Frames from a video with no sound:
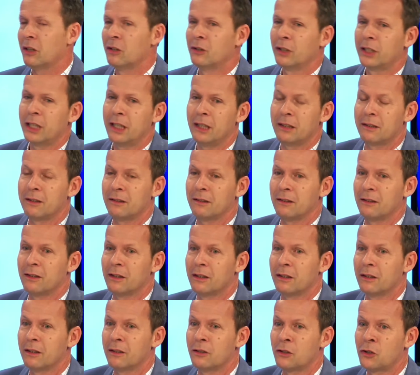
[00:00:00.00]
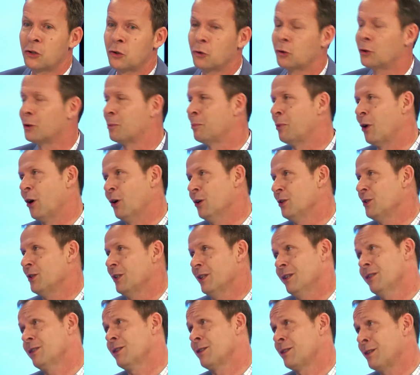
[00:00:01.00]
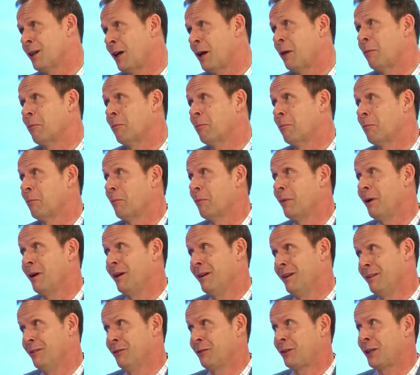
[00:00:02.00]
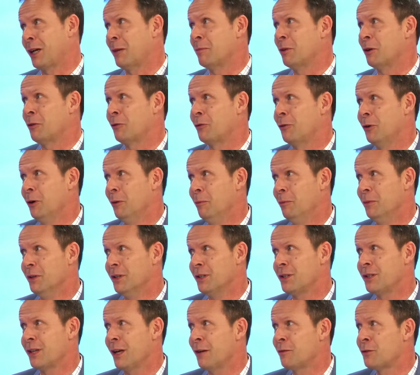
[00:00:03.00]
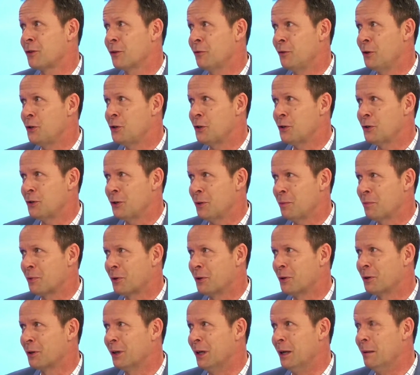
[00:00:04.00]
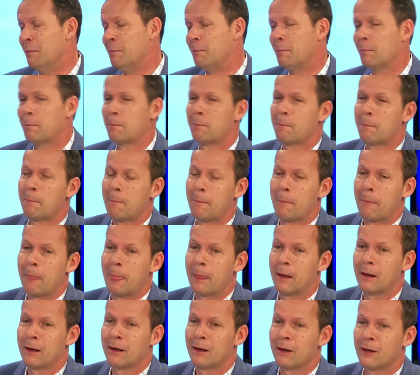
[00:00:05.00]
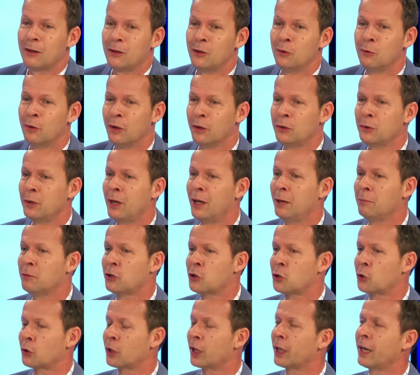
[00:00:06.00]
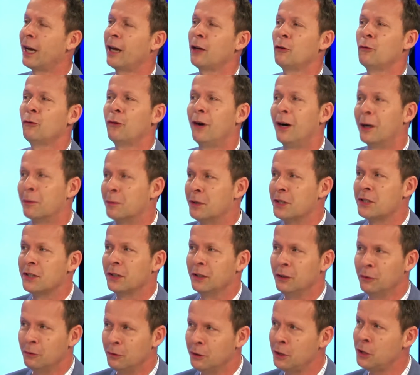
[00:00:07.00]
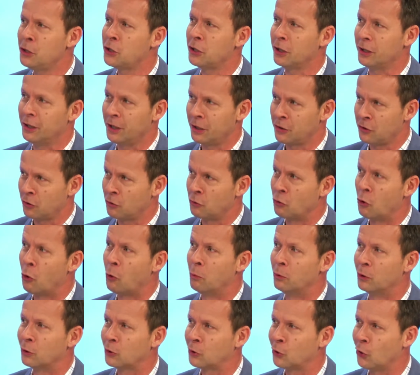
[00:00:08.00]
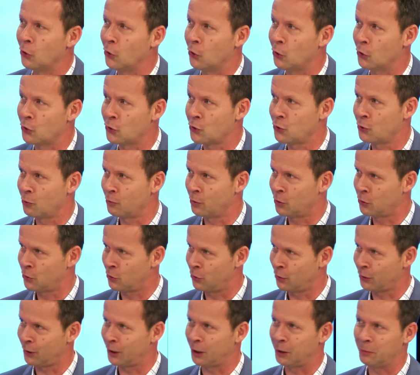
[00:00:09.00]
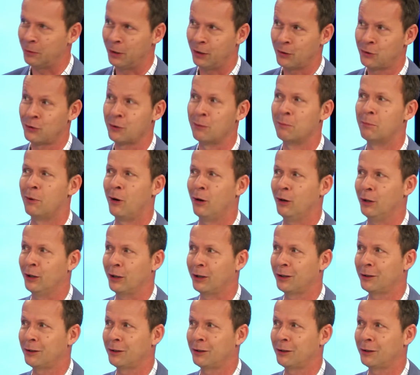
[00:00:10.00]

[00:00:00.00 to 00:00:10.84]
look at the sugar policy. It's the same coming from the self-sufficiency program. You want to help the sugarcane farmers in Indonesia. That's a noble cause, so we're talking about symbolic